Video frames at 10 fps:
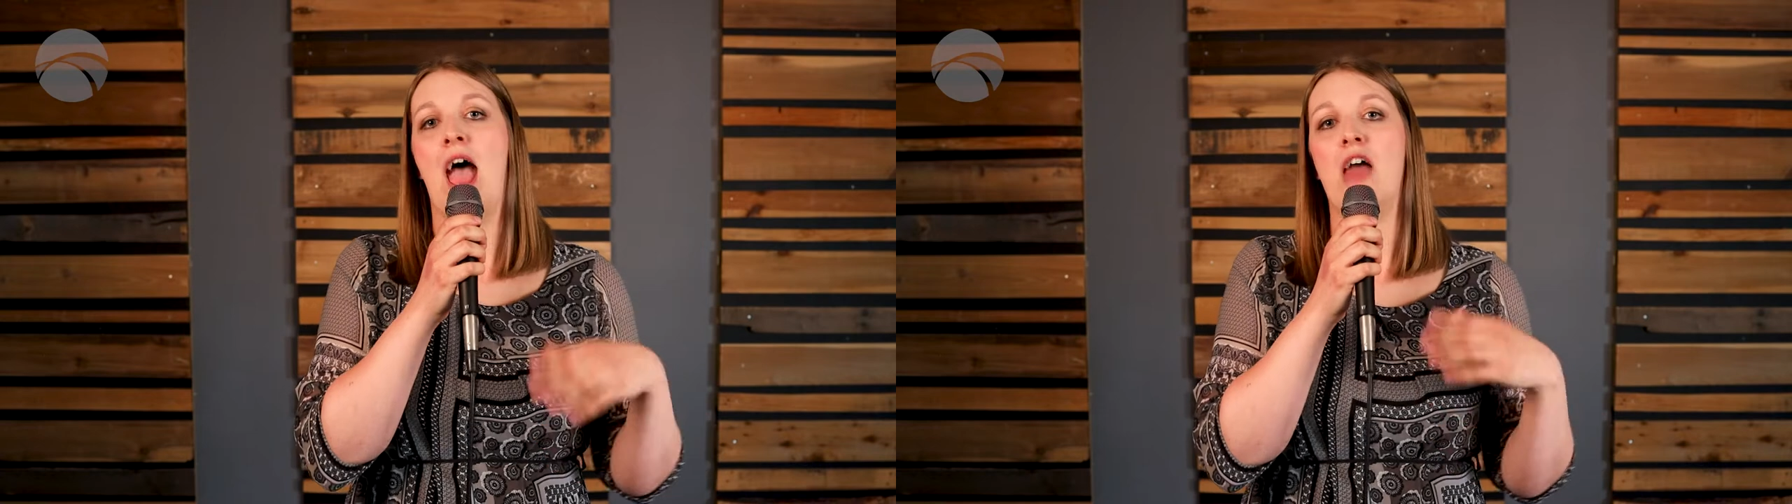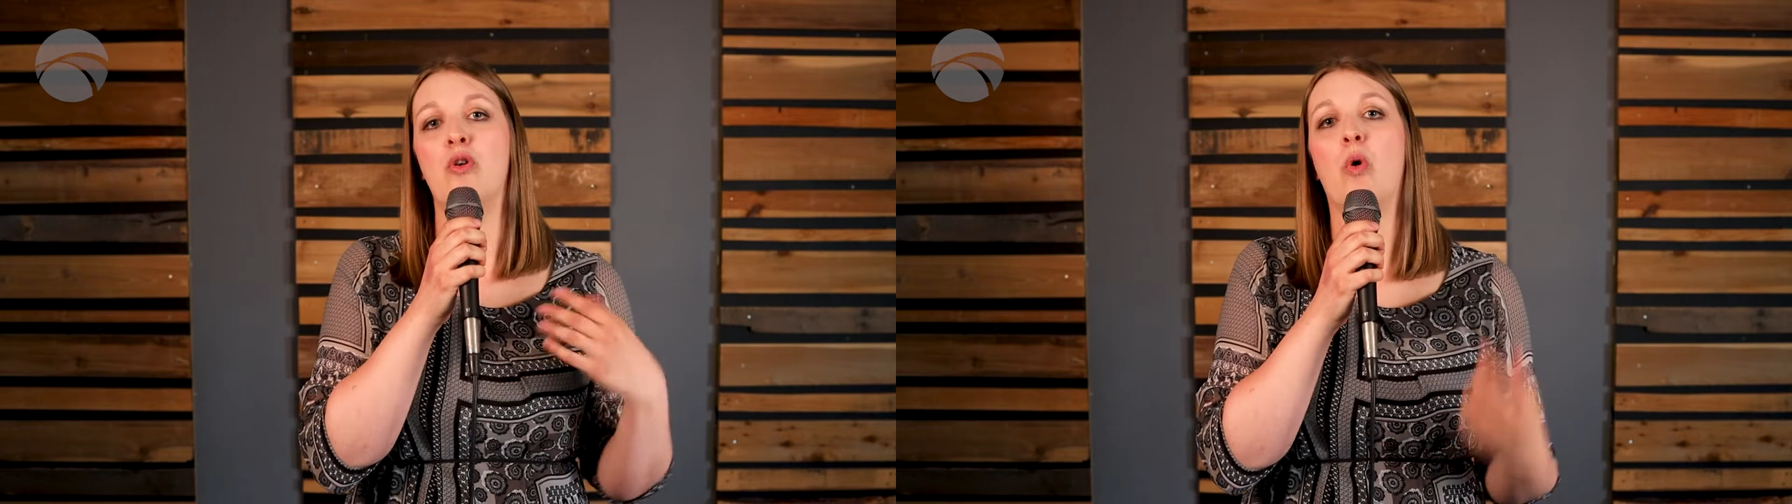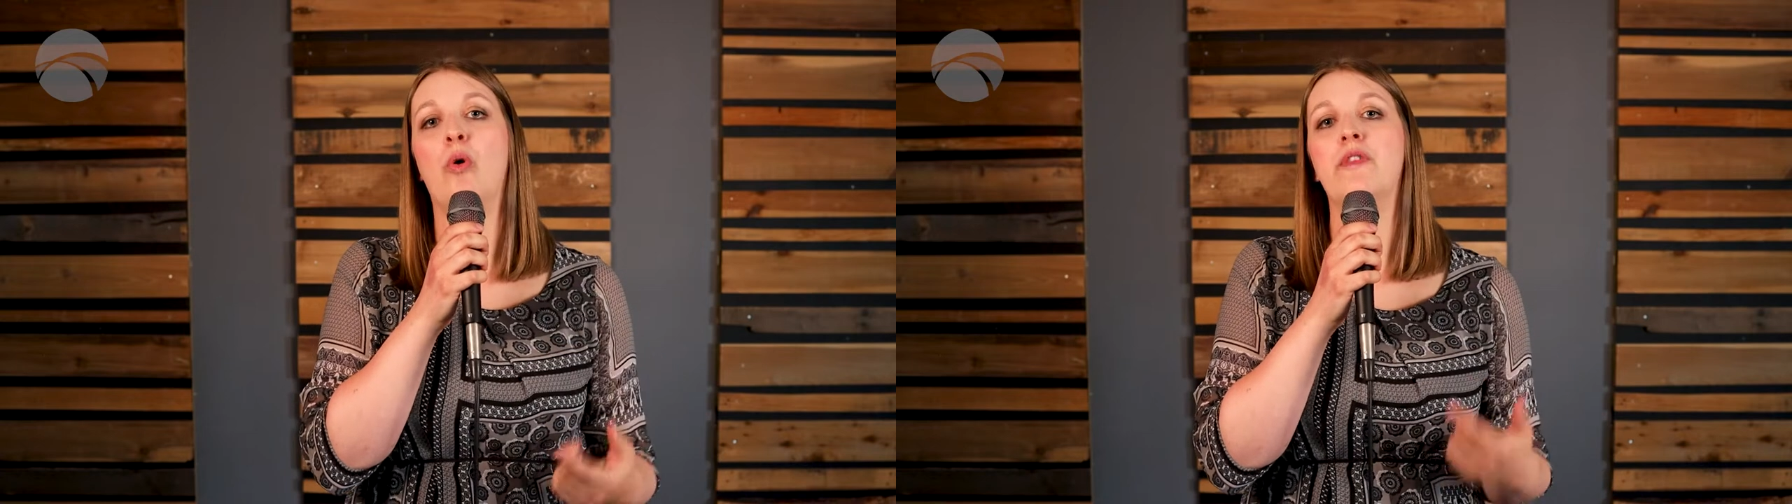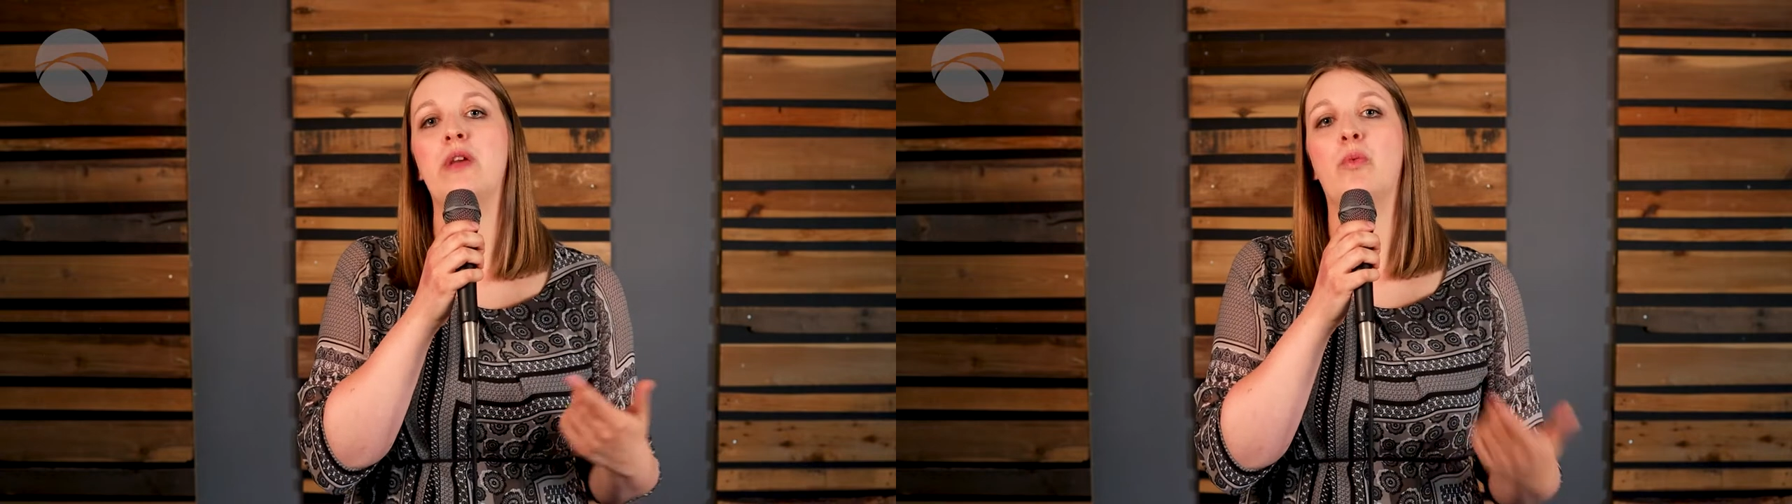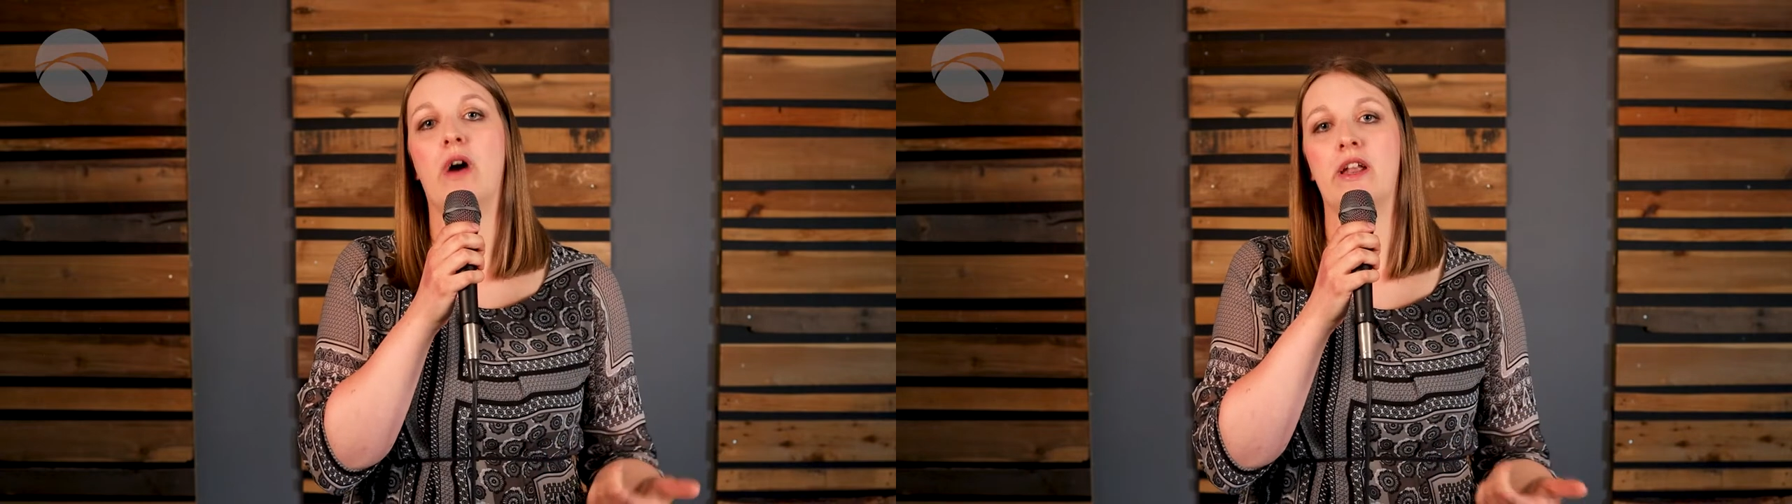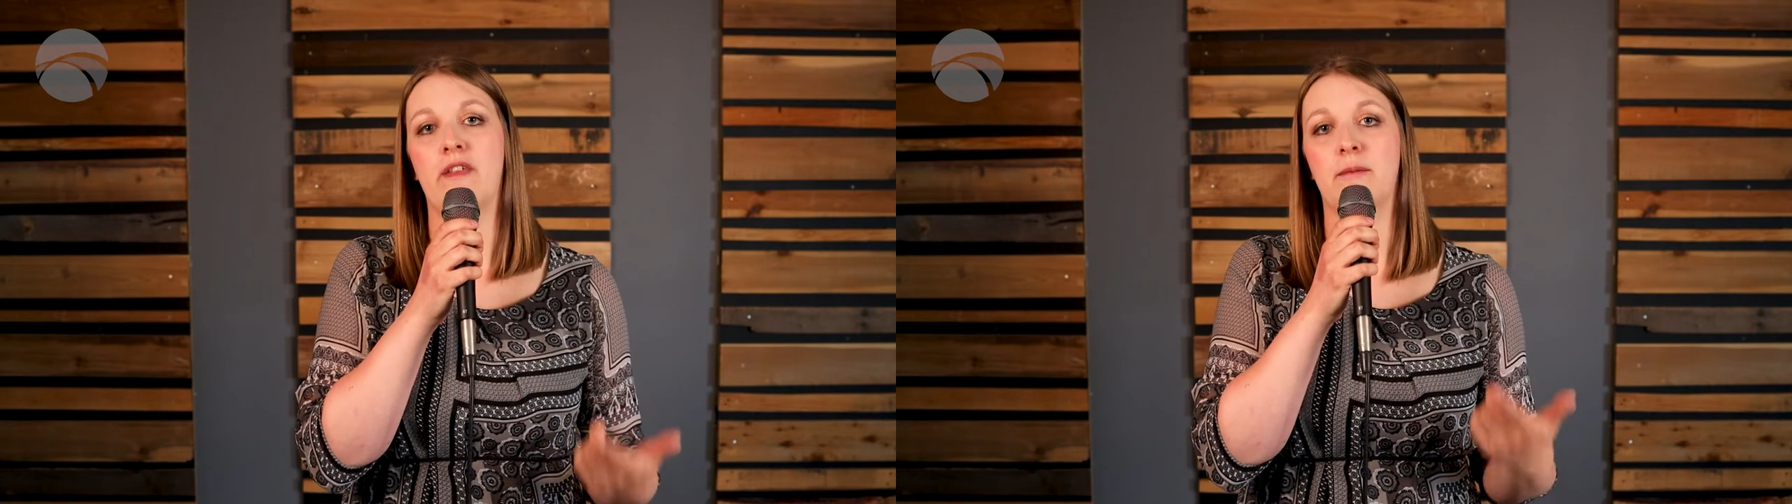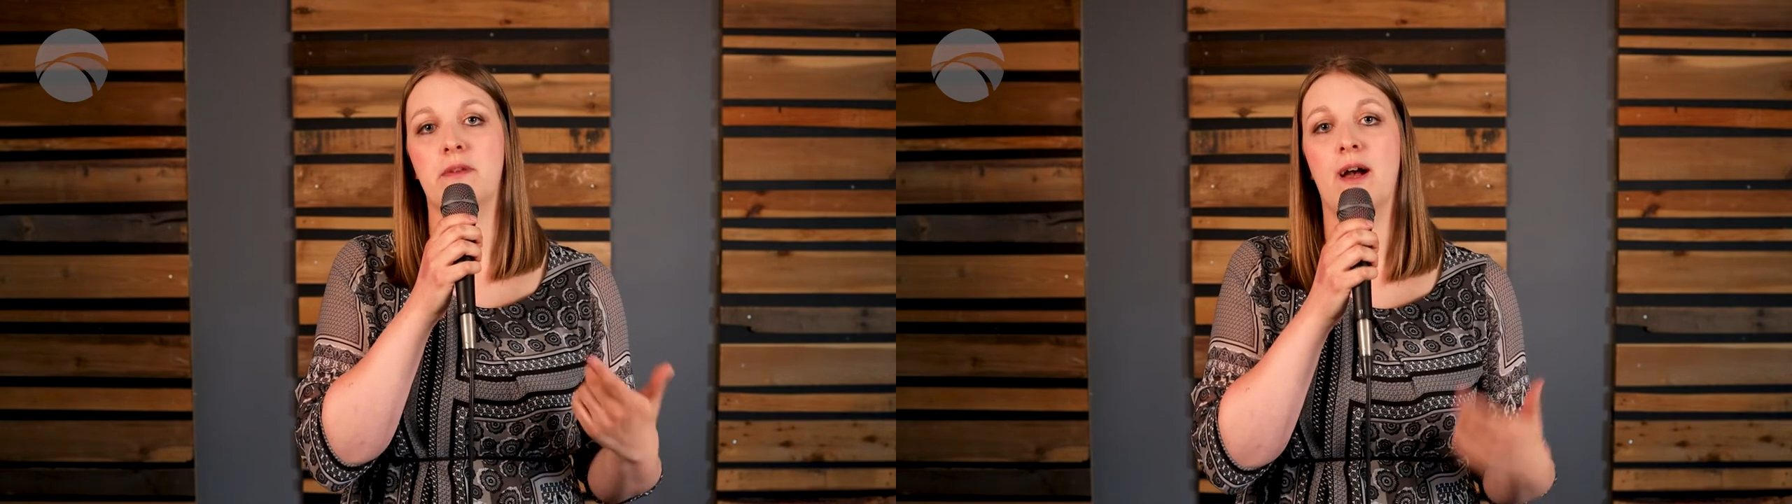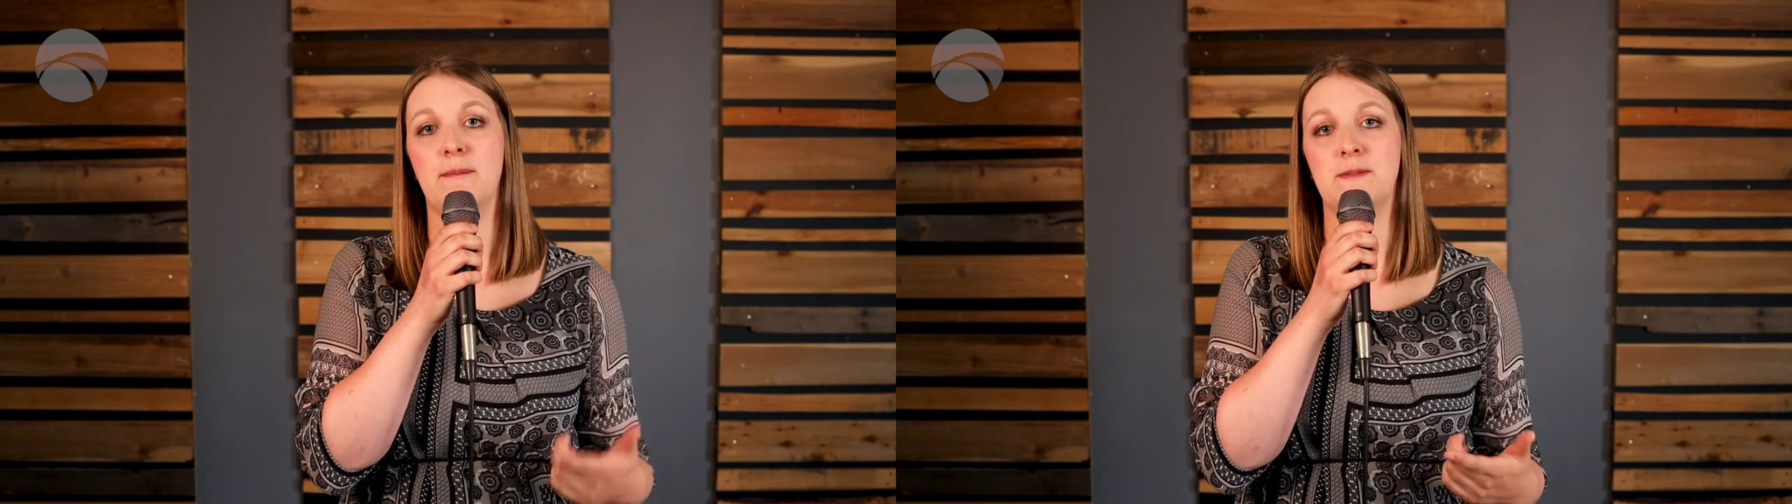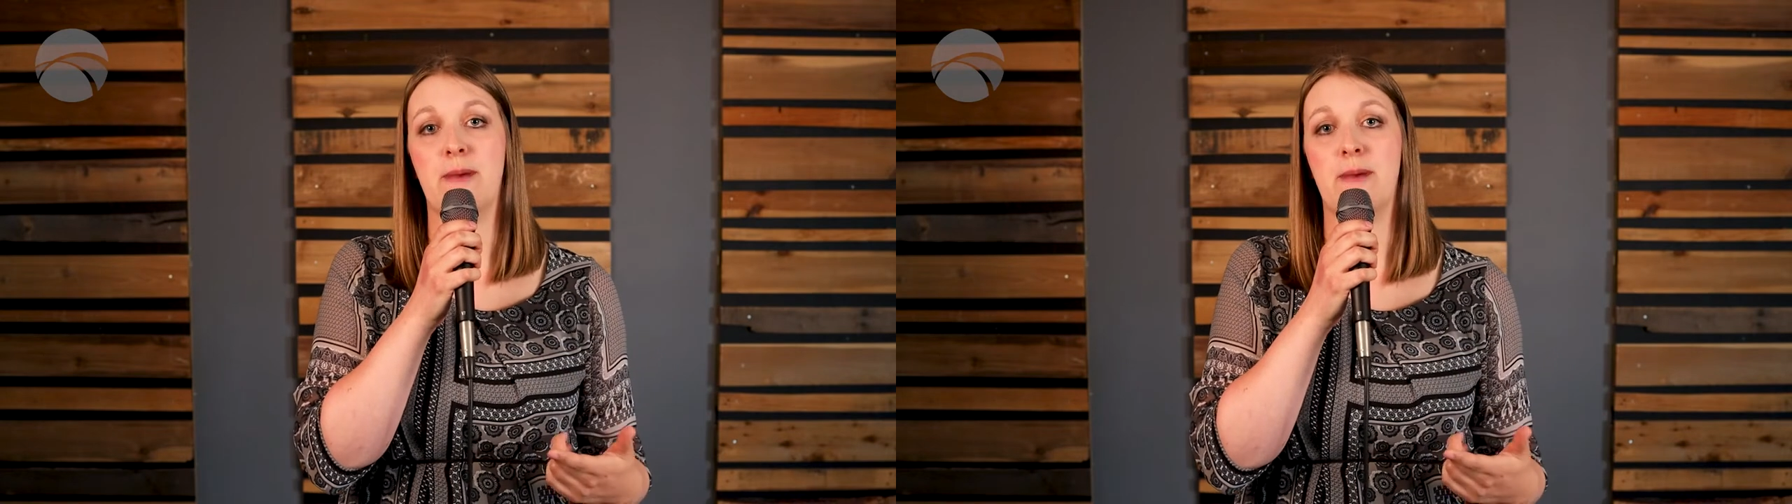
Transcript: And only one of them comes